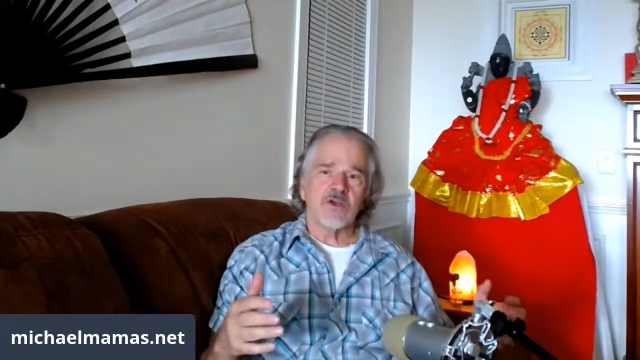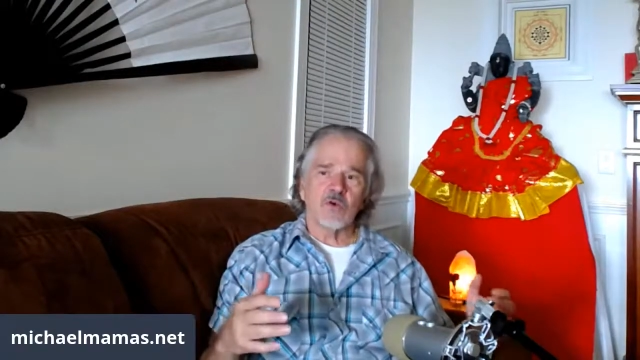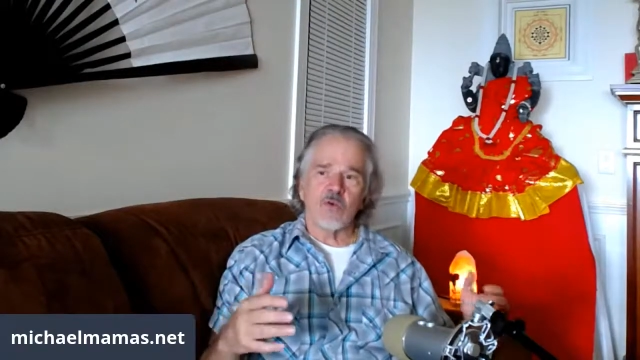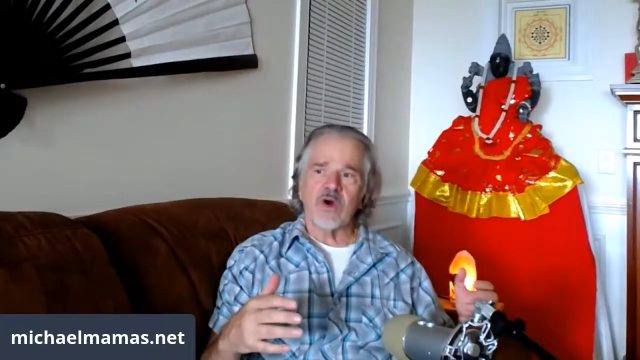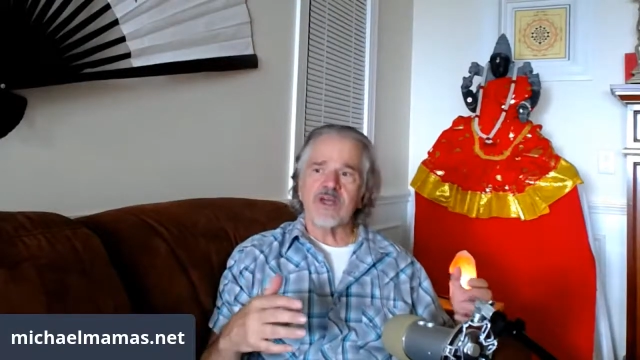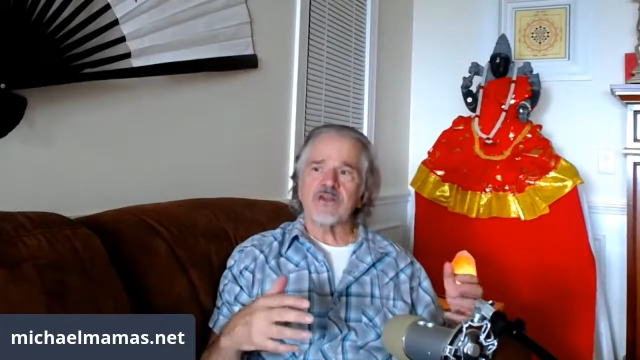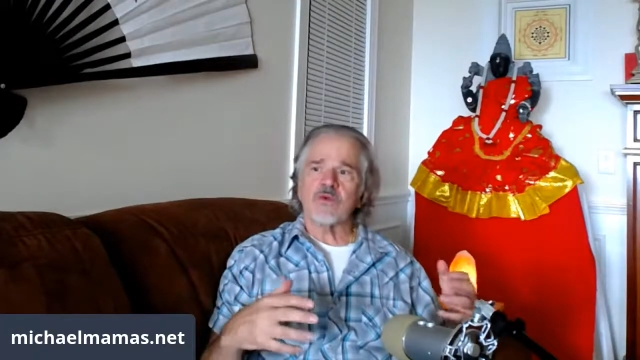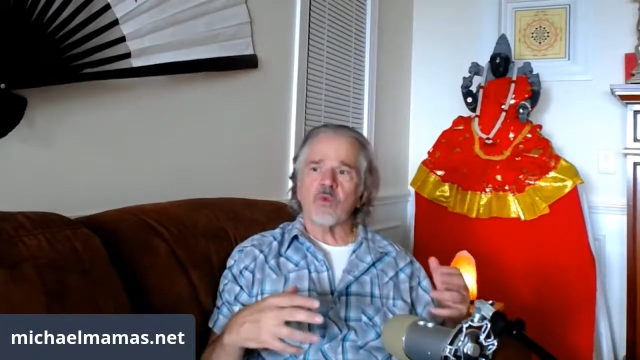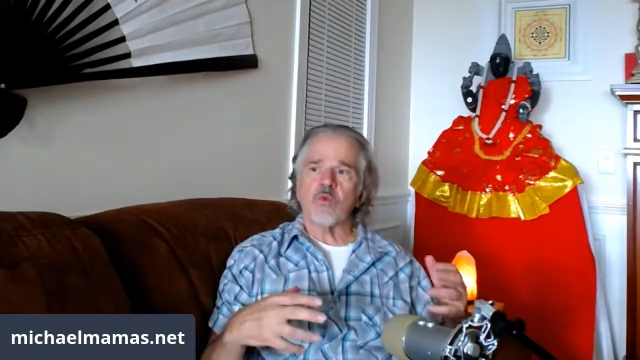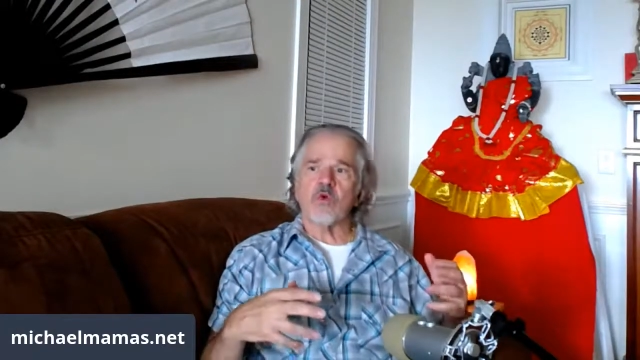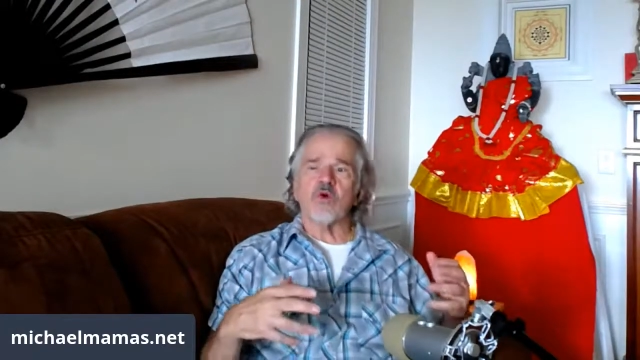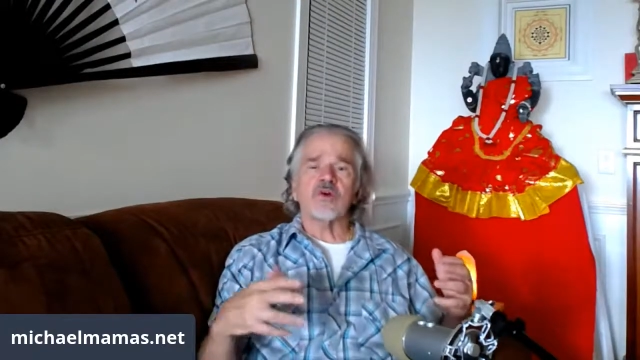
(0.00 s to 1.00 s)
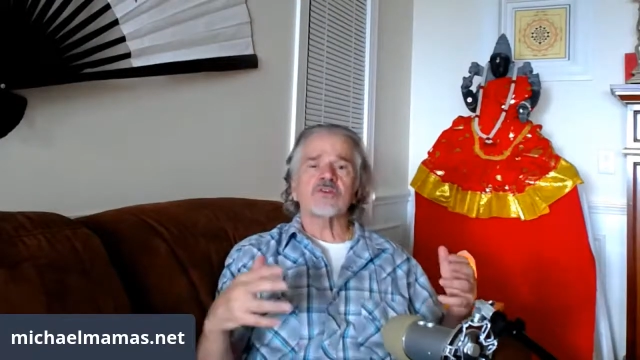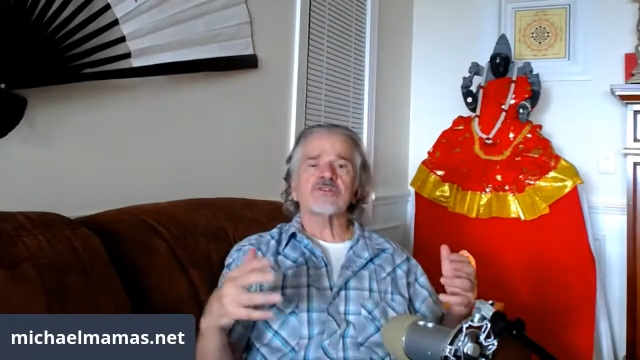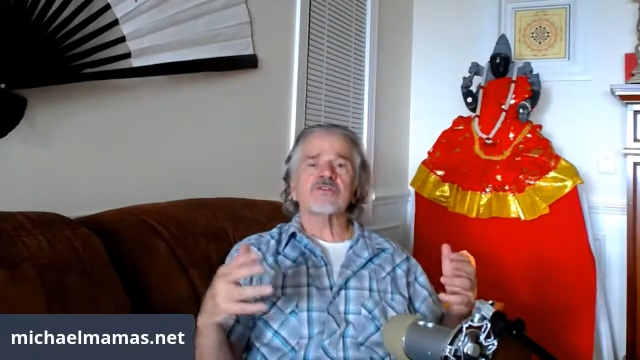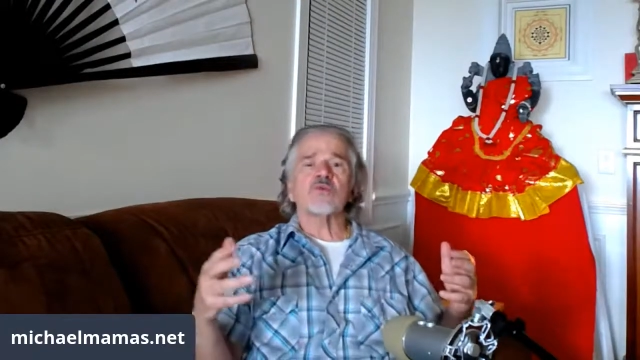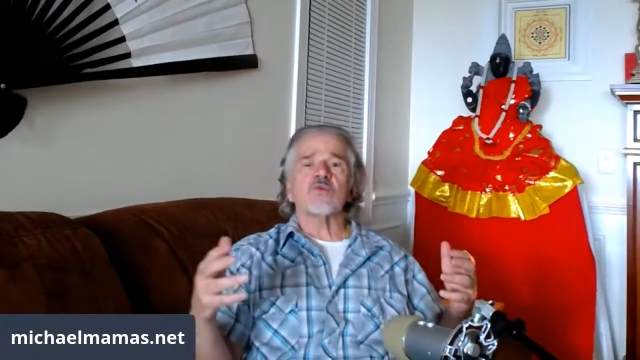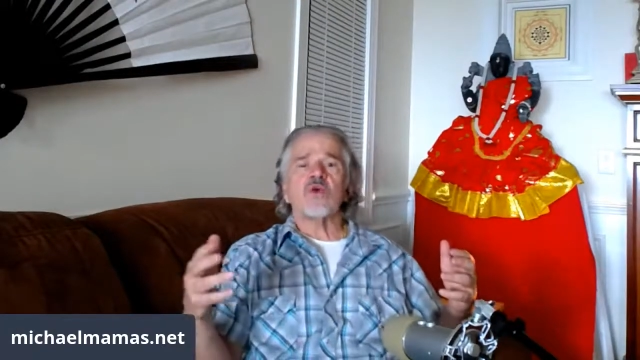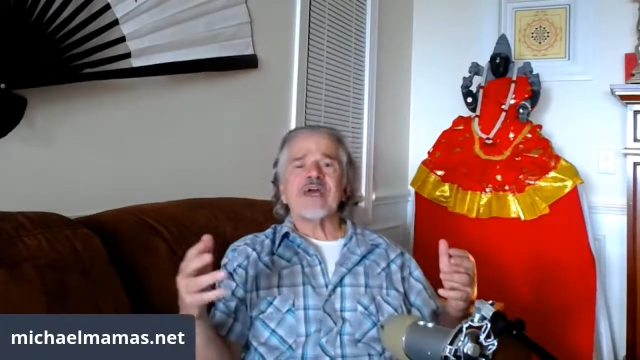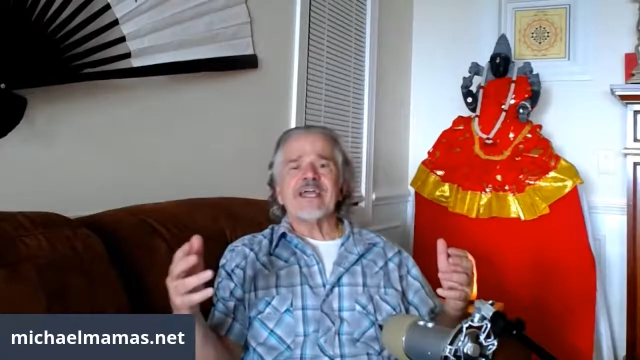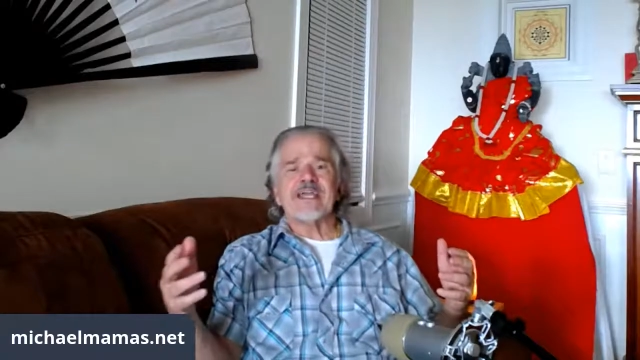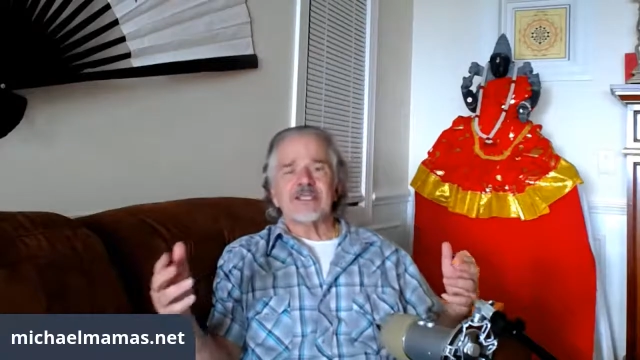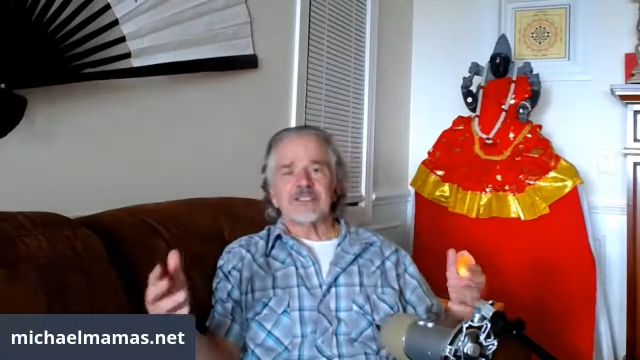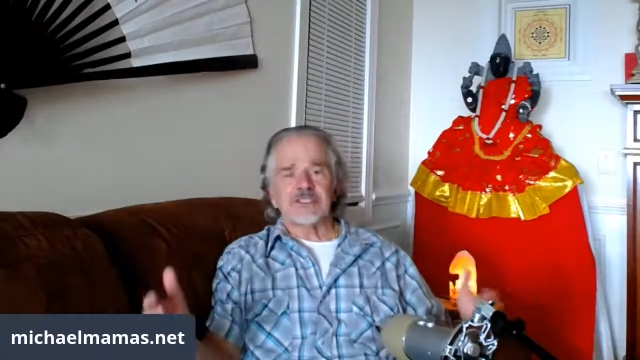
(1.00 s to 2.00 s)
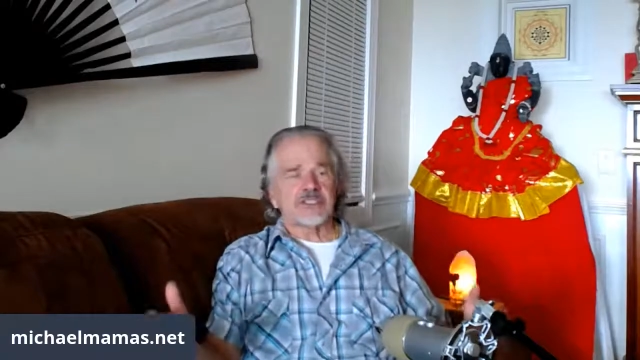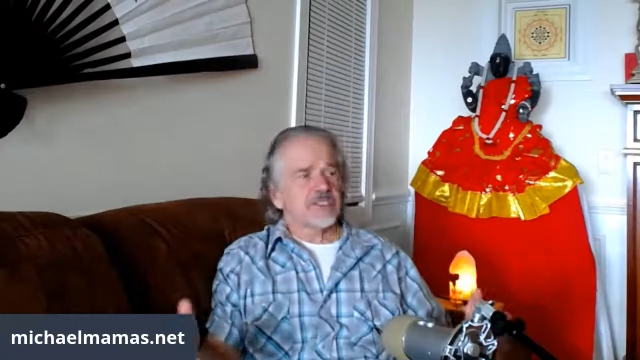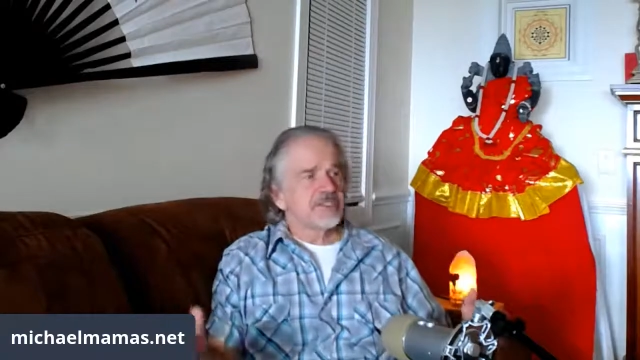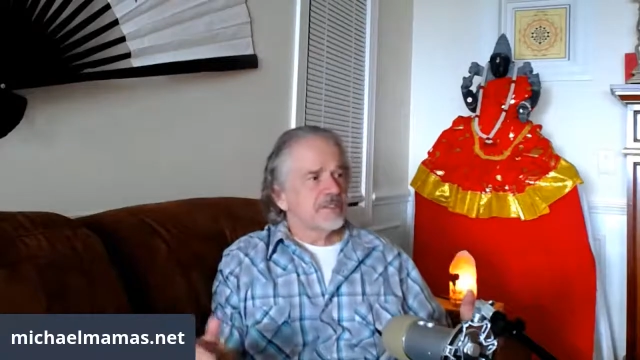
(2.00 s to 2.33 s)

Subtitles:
what wars are waged,